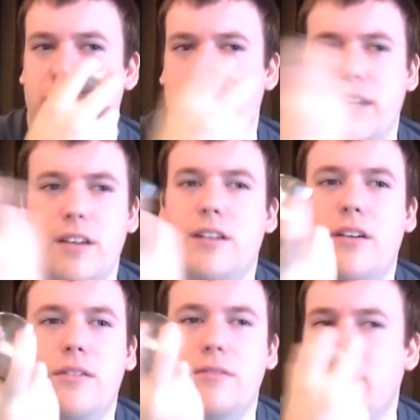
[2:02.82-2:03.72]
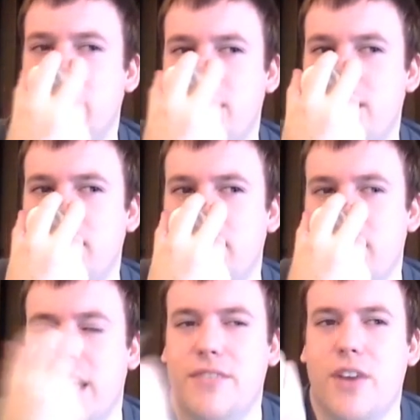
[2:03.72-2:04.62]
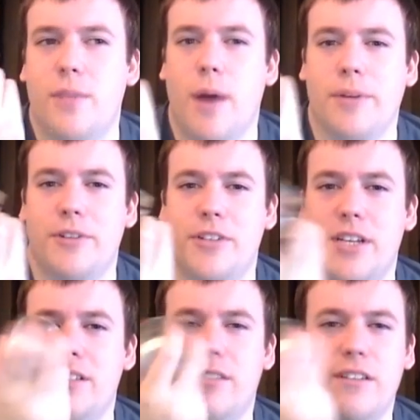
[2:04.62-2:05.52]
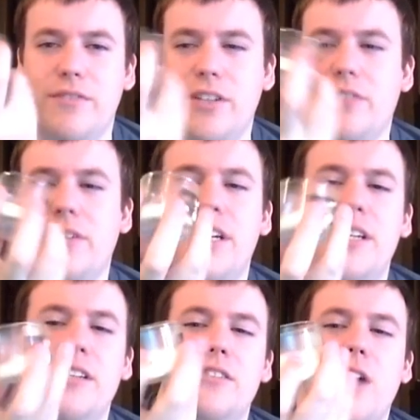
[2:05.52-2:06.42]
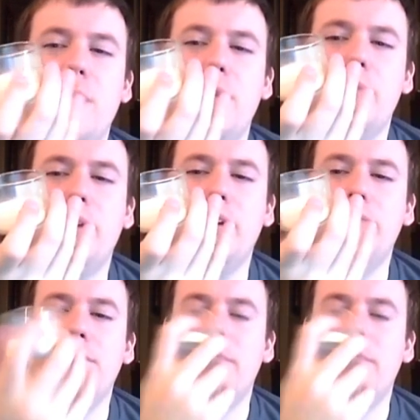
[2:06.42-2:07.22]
I mean, you know, it's a very popular scent, so I don't feel I really need to describe it, but